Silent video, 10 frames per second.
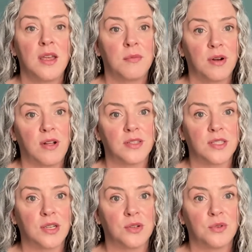but
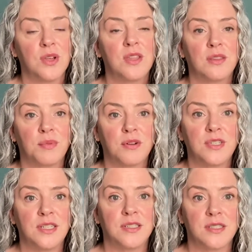also the
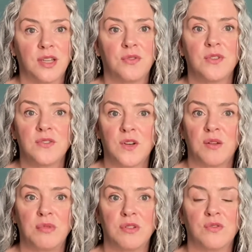protein itself is very
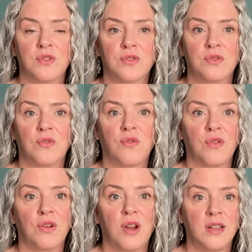beneficial
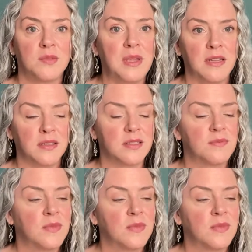for cosmetics.